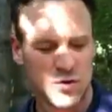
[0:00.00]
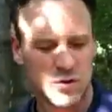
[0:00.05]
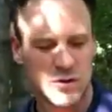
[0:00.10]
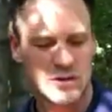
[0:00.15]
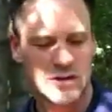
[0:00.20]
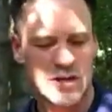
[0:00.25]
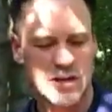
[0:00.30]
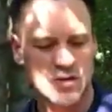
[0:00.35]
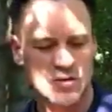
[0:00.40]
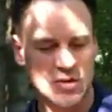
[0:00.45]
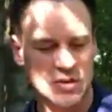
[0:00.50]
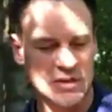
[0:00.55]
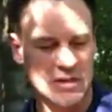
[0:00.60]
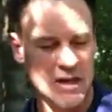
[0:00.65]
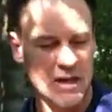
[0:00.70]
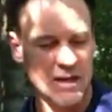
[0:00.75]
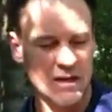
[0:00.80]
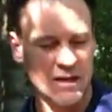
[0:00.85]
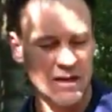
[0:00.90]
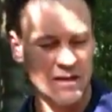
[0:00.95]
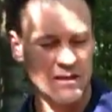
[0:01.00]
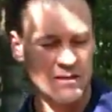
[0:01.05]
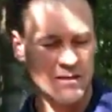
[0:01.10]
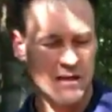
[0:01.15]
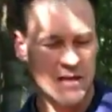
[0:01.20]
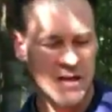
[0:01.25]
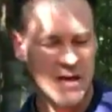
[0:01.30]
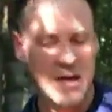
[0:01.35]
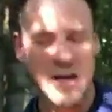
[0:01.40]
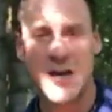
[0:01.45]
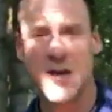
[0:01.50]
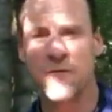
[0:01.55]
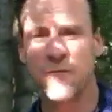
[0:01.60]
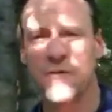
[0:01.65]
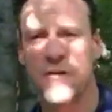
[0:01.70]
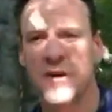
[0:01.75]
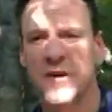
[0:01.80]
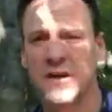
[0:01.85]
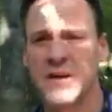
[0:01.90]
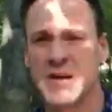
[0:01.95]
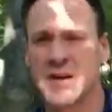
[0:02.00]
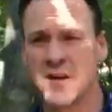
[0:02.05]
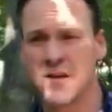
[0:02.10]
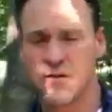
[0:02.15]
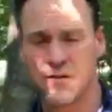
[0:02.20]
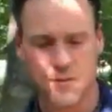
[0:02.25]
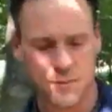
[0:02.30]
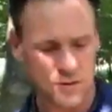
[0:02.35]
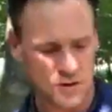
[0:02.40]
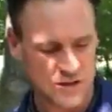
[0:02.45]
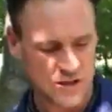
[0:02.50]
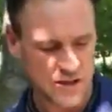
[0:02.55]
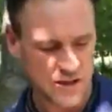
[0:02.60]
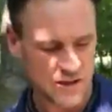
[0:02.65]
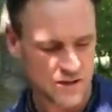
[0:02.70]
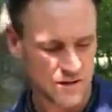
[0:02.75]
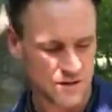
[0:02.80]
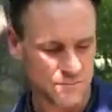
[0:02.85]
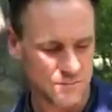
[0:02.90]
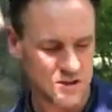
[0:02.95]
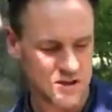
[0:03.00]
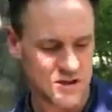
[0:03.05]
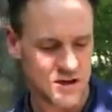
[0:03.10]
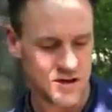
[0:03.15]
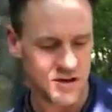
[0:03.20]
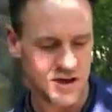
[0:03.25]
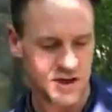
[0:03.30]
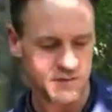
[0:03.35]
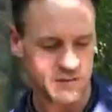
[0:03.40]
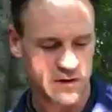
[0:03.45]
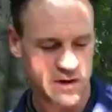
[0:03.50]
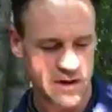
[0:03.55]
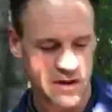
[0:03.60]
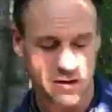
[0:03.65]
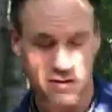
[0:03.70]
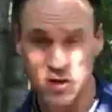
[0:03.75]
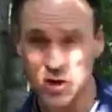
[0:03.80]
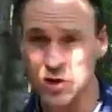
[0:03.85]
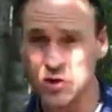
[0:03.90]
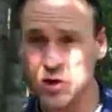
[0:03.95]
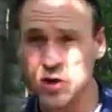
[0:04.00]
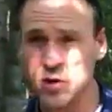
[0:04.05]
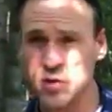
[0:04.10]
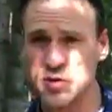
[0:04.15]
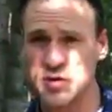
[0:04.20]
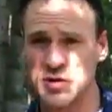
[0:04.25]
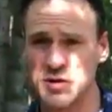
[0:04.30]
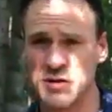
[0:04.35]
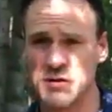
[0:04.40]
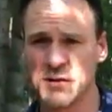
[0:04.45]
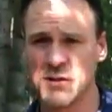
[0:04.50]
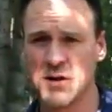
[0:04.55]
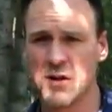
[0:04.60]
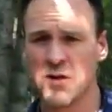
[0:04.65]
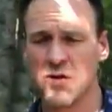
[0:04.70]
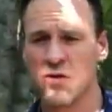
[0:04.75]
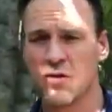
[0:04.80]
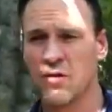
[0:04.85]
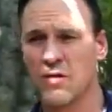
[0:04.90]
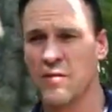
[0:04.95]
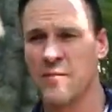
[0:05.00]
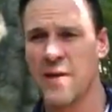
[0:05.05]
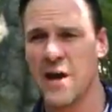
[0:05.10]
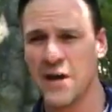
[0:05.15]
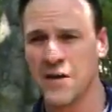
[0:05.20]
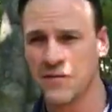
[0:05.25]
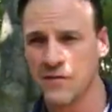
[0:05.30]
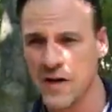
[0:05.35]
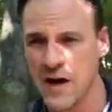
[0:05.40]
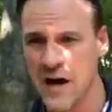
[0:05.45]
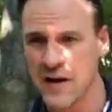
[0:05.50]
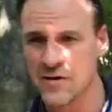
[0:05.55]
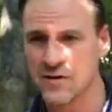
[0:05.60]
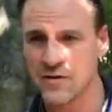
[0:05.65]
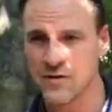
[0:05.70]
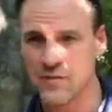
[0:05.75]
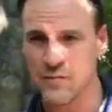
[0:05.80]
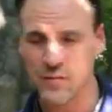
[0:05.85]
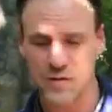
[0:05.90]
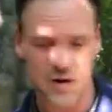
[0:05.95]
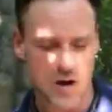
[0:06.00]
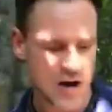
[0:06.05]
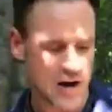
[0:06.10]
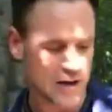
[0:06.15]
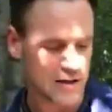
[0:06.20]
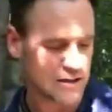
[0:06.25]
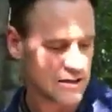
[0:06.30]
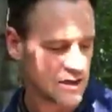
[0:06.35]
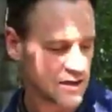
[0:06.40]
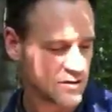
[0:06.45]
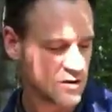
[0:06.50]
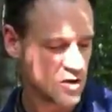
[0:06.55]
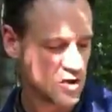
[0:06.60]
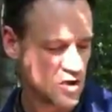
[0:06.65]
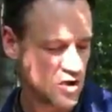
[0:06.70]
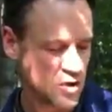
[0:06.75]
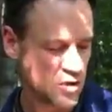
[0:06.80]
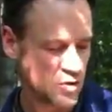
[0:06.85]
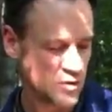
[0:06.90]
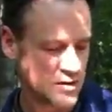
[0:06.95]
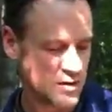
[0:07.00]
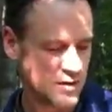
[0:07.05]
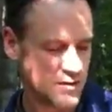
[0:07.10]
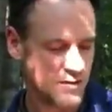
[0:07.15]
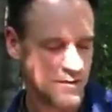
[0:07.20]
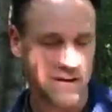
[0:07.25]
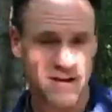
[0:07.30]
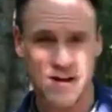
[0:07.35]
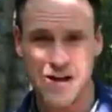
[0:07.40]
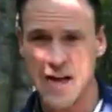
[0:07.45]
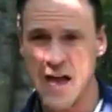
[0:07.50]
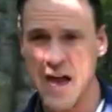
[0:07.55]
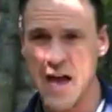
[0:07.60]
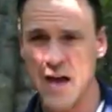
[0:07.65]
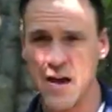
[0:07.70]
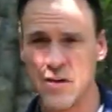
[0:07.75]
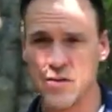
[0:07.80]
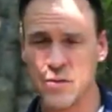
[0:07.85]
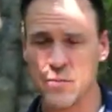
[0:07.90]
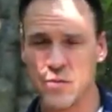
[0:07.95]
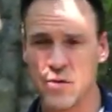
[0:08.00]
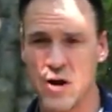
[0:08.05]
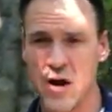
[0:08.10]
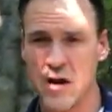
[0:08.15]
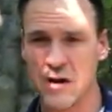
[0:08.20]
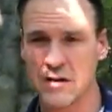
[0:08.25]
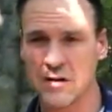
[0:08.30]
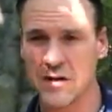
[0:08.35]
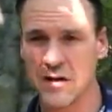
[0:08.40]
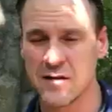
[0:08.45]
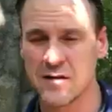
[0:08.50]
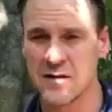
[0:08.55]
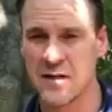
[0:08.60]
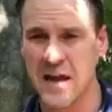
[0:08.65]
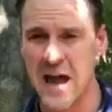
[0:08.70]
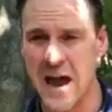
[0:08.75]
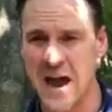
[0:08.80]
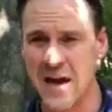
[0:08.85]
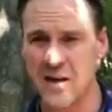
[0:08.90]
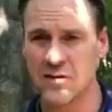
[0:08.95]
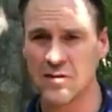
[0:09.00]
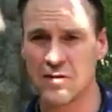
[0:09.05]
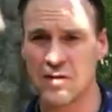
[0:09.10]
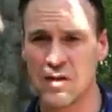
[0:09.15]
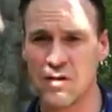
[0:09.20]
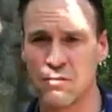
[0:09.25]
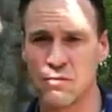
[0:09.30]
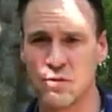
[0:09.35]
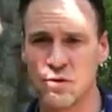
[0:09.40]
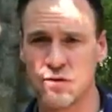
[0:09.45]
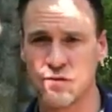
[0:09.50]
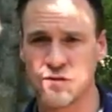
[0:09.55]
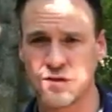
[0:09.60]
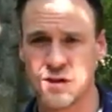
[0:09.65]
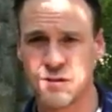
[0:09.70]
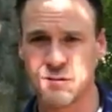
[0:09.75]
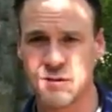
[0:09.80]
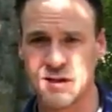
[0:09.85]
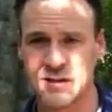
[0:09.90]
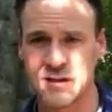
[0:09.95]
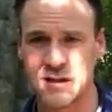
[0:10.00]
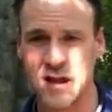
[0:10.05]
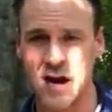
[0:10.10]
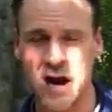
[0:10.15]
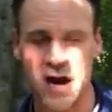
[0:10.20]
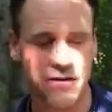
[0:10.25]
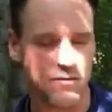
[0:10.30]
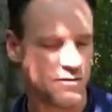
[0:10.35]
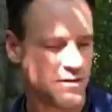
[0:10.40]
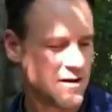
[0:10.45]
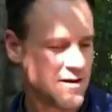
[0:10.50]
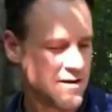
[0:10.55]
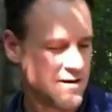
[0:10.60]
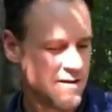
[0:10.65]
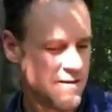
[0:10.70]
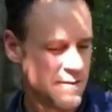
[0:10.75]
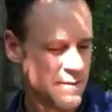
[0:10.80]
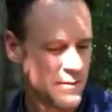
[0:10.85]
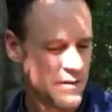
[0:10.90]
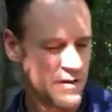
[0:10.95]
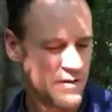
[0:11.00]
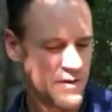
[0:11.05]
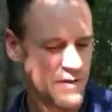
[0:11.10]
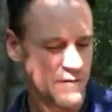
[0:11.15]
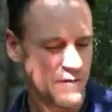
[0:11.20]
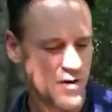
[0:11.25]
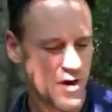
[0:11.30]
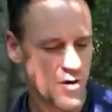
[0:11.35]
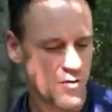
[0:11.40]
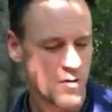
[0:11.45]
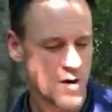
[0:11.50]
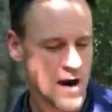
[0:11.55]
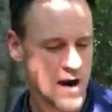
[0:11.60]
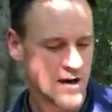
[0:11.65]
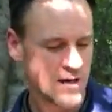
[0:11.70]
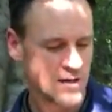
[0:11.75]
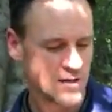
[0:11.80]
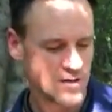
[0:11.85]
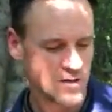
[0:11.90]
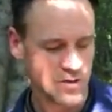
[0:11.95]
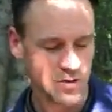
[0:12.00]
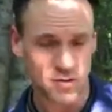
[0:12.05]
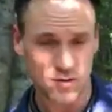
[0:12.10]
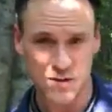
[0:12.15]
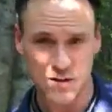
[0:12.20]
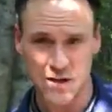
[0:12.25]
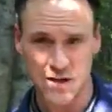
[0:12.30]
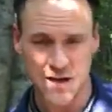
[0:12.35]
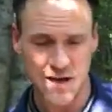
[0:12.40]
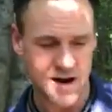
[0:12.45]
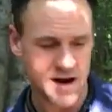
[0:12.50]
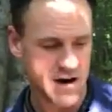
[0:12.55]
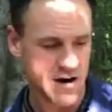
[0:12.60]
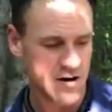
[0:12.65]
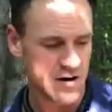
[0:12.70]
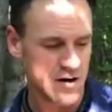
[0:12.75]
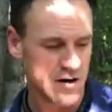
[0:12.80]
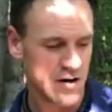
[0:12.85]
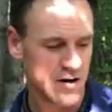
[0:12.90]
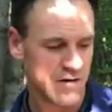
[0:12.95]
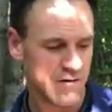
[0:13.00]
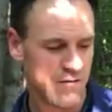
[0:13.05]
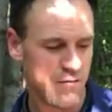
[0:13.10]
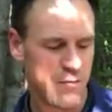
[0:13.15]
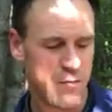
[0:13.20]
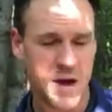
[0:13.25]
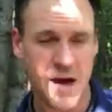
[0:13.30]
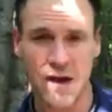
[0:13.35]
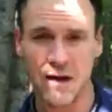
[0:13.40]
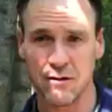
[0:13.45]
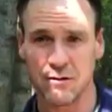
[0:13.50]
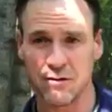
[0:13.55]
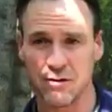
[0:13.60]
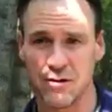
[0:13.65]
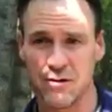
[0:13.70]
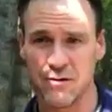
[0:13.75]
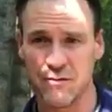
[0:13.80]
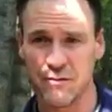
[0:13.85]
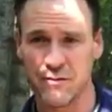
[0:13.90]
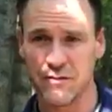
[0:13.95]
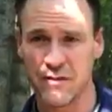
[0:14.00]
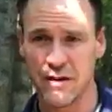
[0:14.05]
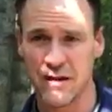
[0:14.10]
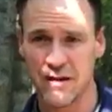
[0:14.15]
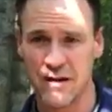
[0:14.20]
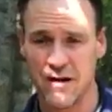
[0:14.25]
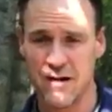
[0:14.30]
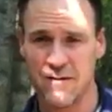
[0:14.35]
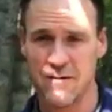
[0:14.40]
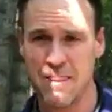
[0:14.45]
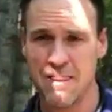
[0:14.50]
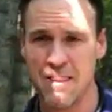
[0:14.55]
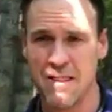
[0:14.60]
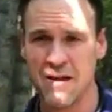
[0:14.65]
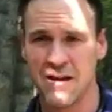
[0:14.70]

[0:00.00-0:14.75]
what's interesting is if the particular material, if the user or the manufacturer of the product doesn't use it and the product doesn't actually improve somebody's life, then they fall right into the area of peddler, okay?